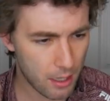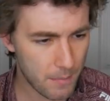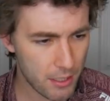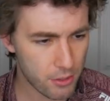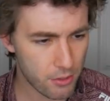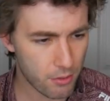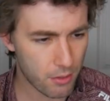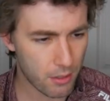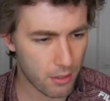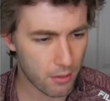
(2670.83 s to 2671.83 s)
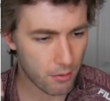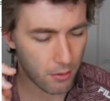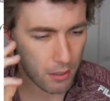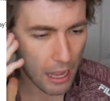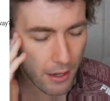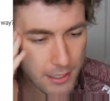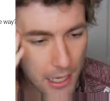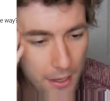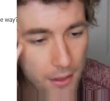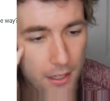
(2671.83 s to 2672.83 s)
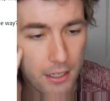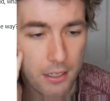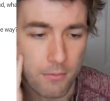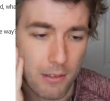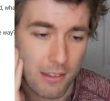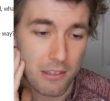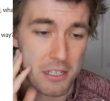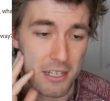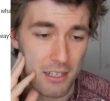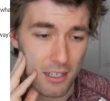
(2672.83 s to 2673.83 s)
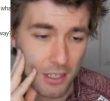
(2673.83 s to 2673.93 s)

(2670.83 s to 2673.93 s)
not sure how to tie that in with, like,